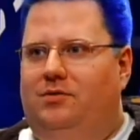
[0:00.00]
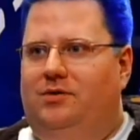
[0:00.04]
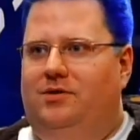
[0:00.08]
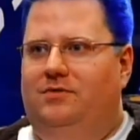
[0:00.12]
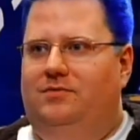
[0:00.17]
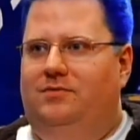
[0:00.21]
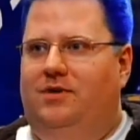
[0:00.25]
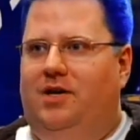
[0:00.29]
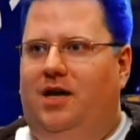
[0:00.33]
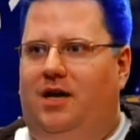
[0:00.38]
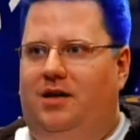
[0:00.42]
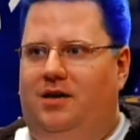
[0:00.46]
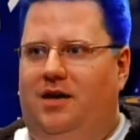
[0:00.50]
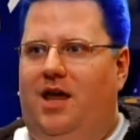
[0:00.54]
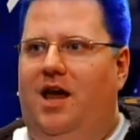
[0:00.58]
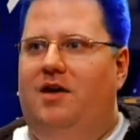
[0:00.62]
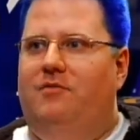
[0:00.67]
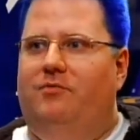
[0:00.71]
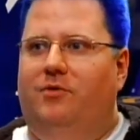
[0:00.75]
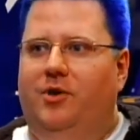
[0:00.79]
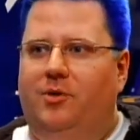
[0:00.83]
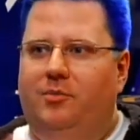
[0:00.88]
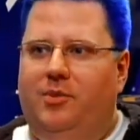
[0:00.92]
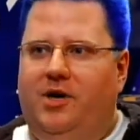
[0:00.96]
You've got
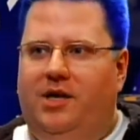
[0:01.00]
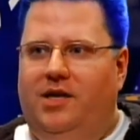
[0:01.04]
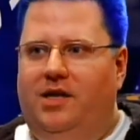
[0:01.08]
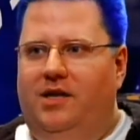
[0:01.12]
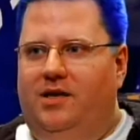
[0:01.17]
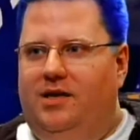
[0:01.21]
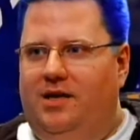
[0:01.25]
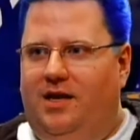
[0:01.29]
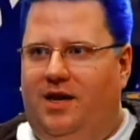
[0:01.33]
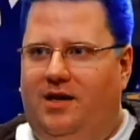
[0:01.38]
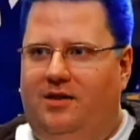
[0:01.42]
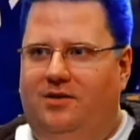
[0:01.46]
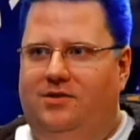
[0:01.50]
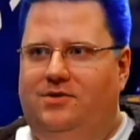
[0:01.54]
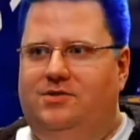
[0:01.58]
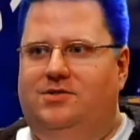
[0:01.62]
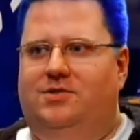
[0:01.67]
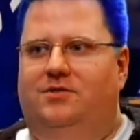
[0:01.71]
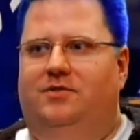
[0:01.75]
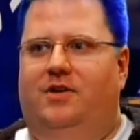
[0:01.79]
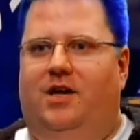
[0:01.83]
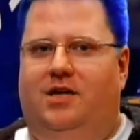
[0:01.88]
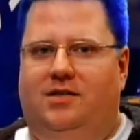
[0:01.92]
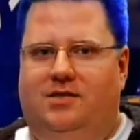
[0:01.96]
everybody together. So
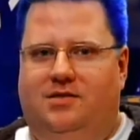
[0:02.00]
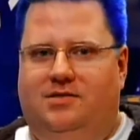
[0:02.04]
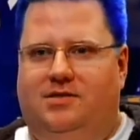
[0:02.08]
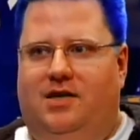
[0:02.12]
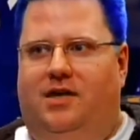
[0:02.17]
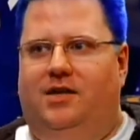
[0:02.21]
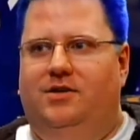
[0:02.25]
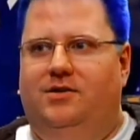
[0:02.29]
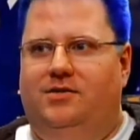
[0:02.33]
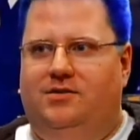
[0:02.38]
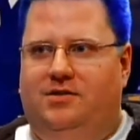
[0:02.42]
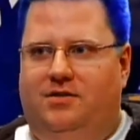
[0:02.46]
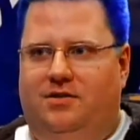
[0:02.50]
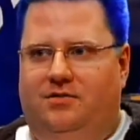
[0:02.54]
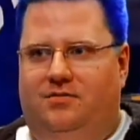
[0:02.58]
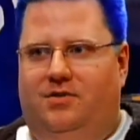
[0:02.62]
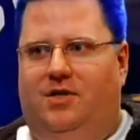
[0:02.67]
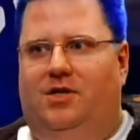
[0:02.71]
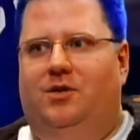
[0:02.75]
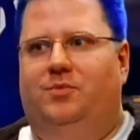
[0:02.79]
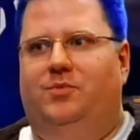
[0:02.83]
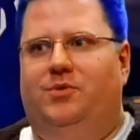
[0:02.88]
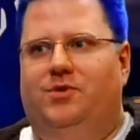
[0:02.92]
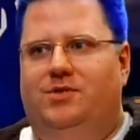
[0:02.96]
you've got designers and
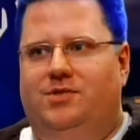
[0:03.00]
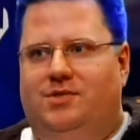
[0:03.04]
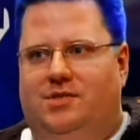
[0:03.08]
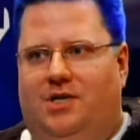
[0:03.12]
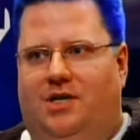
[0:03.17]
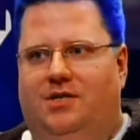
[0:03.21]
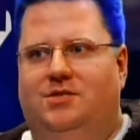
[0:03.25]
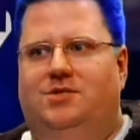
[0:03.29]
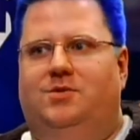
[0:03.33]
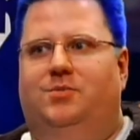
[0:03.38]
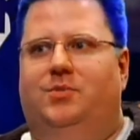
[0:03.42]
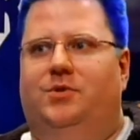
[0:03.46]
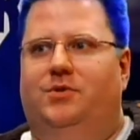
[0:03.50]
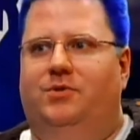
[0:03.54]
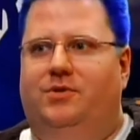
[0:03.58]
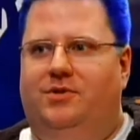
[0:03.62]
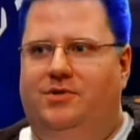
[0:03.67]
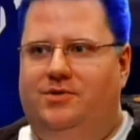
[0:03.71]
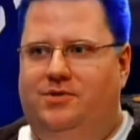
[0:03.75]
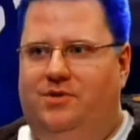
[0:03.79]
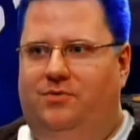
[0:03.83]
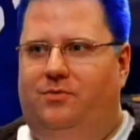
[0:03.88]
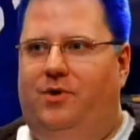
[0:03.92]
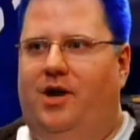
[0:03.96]
developers and
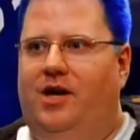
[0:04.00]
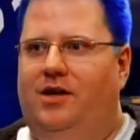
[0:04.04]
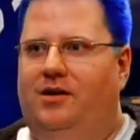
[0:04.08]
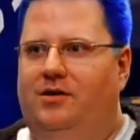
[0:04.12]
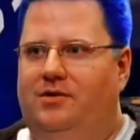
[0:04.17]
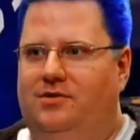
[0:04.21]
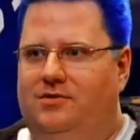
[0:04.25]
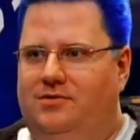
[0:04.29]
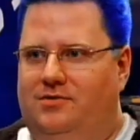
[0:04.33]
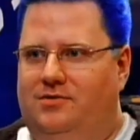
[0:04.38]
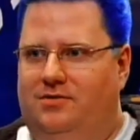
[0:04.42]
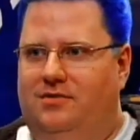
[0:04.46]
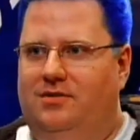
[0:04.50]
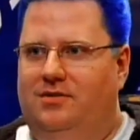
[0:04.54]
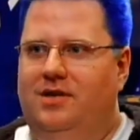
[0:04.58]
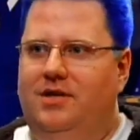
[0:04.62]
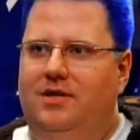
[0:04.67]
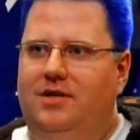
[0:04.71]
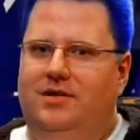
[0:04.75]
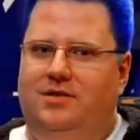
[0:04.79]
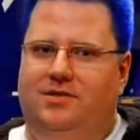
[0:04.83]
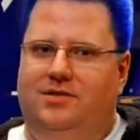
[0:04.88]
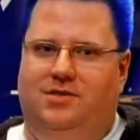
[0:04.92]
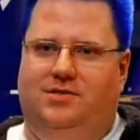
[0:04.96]
entrepreneurs and writers and
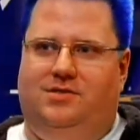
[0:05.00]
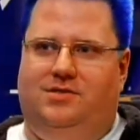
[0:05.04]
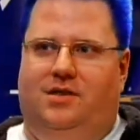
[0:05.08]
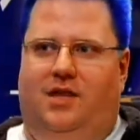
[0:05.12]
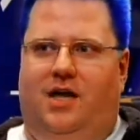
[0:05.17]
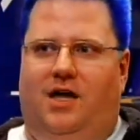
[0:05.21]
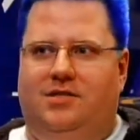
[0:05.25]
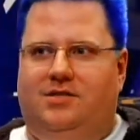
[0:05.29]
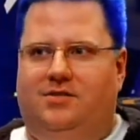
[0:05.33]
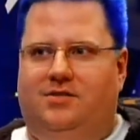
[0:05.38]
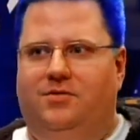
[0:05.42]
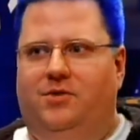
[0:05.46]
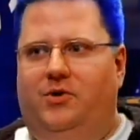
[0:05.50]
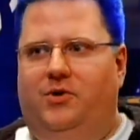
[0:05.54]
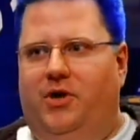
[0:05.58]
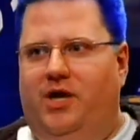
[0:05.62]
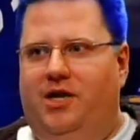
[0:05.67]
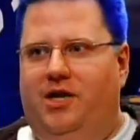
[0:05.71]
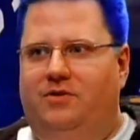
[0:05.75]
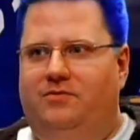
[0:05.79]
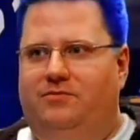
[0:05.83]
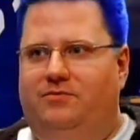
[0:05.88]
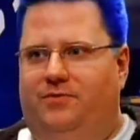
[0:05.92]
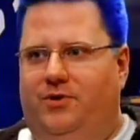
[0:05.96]
just lots of
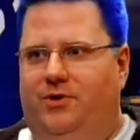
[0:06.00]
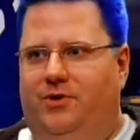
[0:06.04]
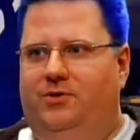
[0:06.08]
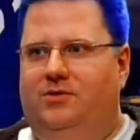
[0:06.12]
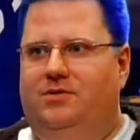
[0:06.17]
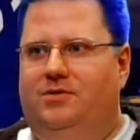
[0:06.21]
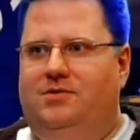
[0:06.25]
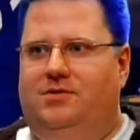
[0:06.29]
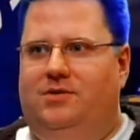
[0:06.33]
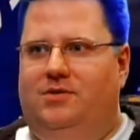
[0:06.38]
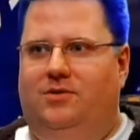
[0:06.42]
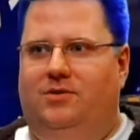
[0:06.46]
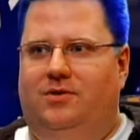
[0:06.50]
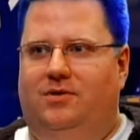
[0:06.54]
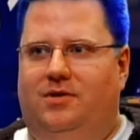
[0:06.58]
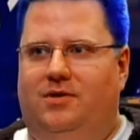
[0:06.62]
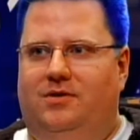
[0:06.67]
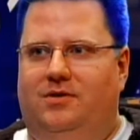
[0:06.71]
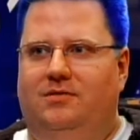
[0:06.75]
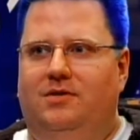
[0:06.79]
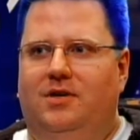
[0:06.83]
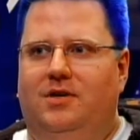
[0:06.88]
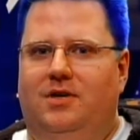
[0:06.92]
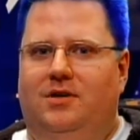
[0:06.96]
creative folks.
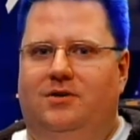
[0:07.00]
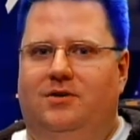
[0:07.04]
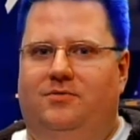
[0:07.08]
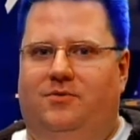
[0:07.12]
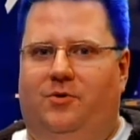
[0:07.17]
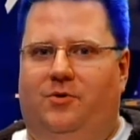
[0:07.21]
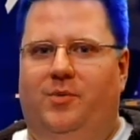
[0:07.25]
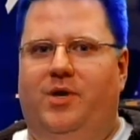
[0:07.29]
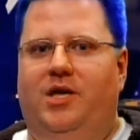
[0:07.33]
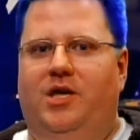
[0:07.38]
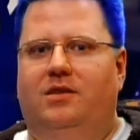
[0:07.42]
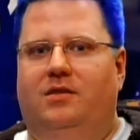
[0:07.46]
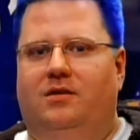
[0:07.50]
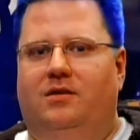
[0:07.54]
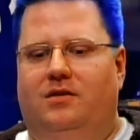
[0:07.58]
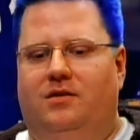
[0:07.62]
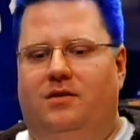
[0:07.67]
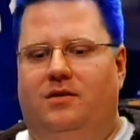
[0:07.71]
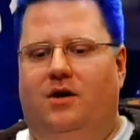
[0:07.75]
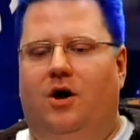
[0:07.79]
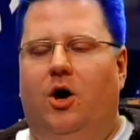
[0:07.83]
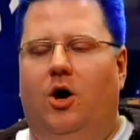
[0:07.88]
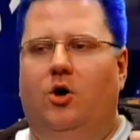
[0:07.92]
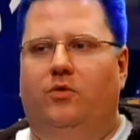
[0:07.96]
So for me,
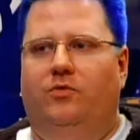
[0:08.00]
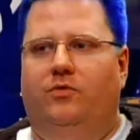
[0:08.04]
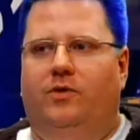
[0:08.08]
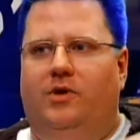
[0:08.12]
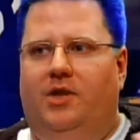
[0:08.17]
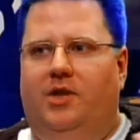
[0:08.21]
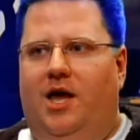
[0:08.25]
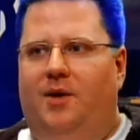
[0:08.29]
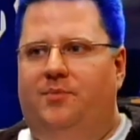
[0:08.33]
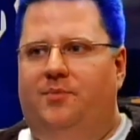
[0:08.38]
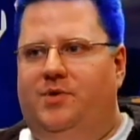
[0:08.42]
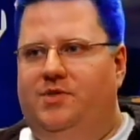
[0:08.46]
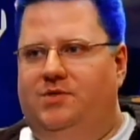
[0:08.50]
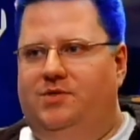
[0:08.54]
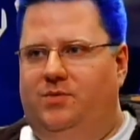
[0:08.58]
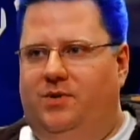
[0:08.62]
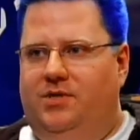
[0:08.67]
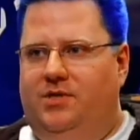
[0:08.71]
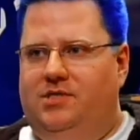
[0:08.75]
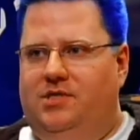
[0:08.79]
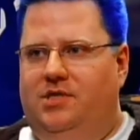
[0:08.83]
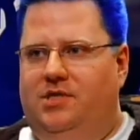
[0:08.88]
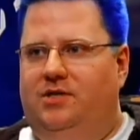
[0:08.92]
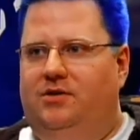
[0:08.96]
the overlap is
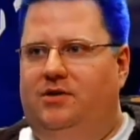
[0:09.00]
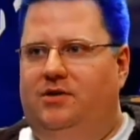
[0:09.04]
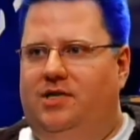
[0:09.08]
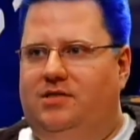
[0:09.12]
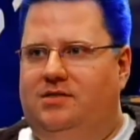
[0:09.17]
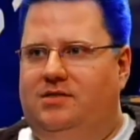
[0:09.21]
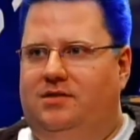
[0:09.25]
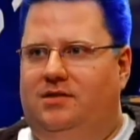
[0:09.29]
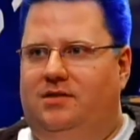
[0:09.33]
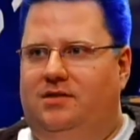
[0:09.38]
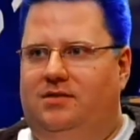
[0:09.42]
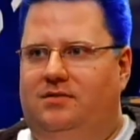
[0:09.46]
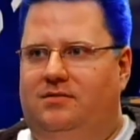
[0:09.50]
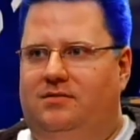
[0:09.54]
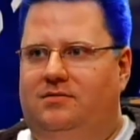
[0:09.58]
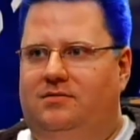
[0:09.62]
what's interesting.